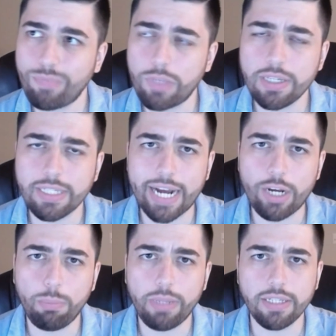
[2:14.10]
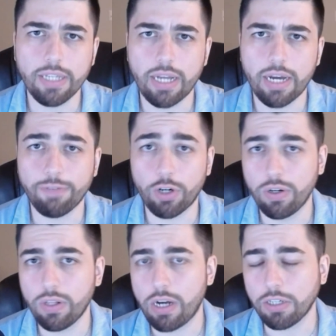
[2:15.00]
Sino plays a lot of
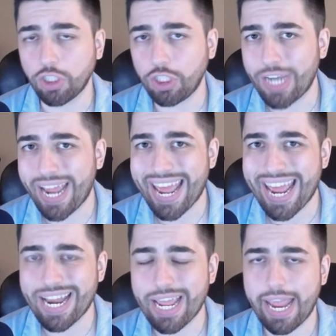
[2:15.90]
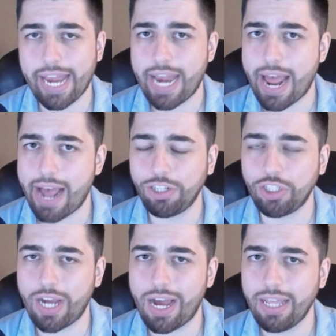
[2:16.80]
Erlong Shen and
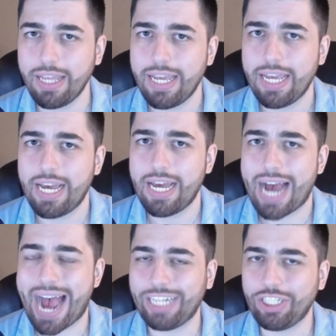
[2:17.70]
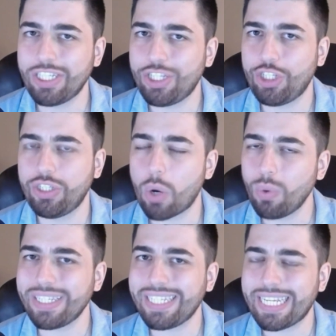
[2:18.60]
Naja. I just
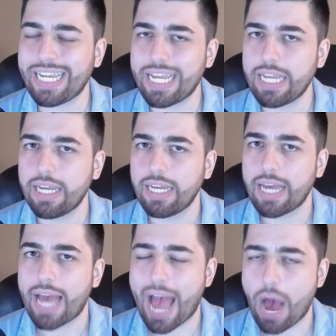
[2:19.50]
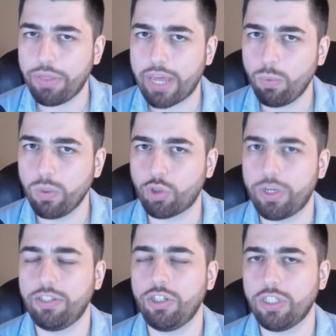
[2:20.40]
don't see how they will
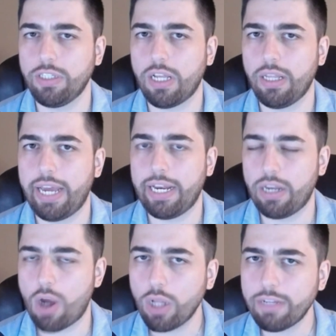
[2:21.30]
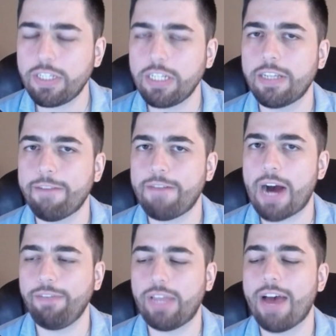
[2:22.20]
transition to LAN. In all of Season
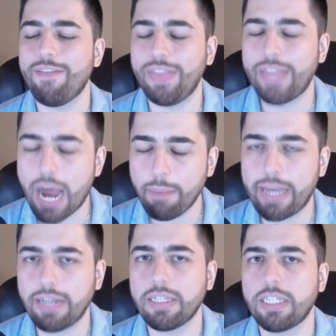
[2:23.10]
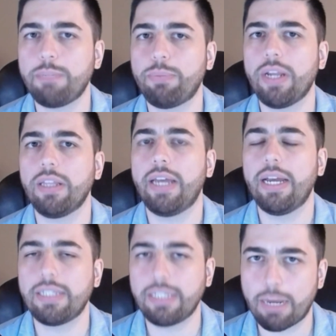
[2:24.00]
5, they have not made it to Spring
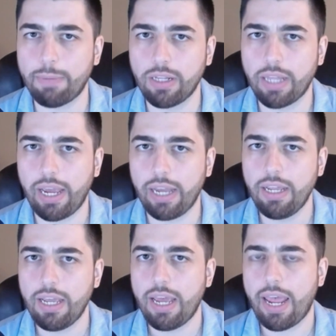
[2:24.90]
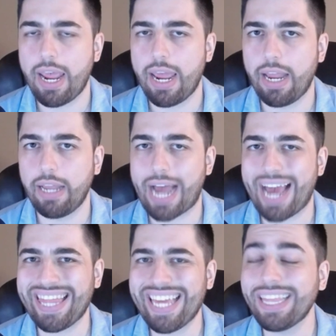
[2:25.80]
LAN, Summer LAN, and I
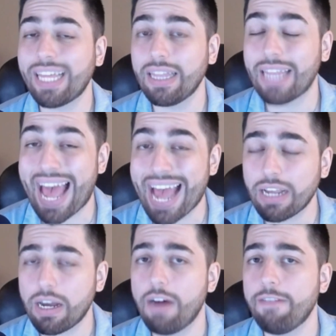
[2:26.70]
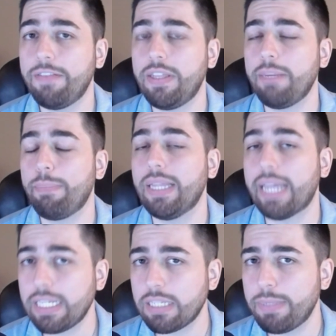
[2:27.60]
think the lack of the
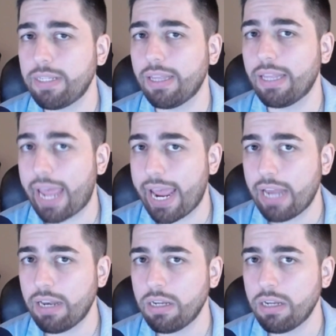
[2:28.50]
placement LAN